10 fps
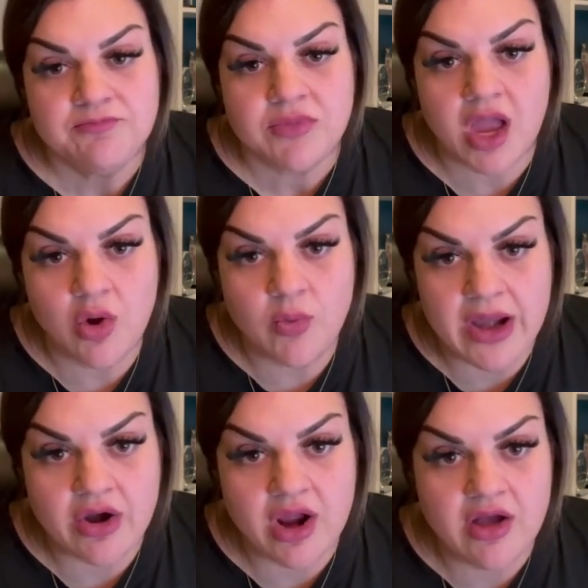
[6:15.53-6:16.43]

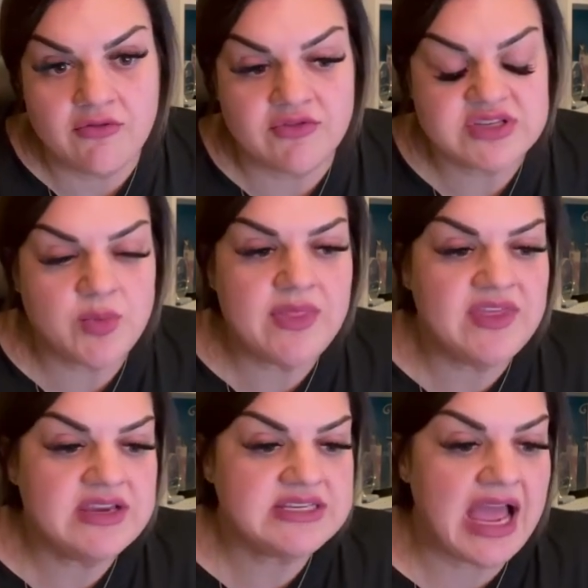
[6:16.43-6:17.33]
aware of. It's one
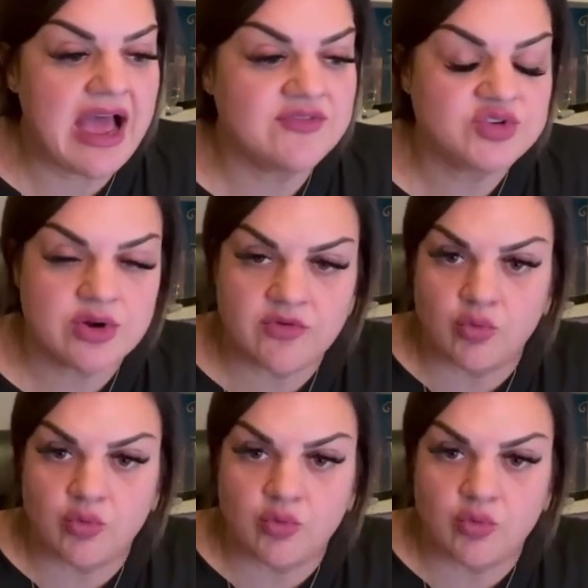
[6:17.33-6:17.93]
thing to have sort of a